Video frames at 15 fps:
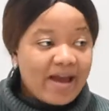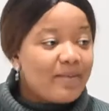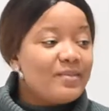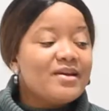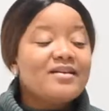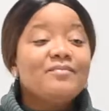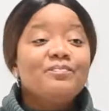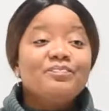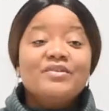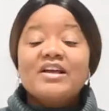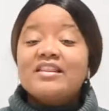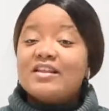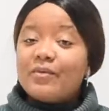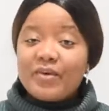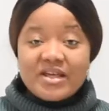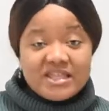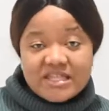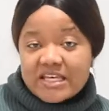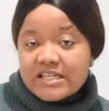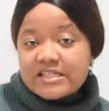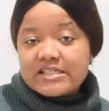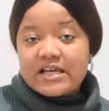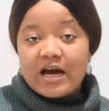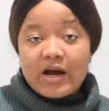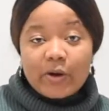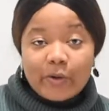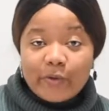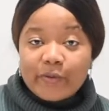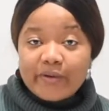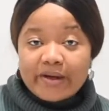I mean, the way things
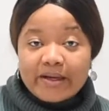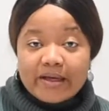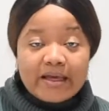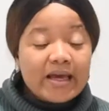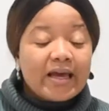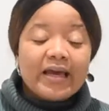are going,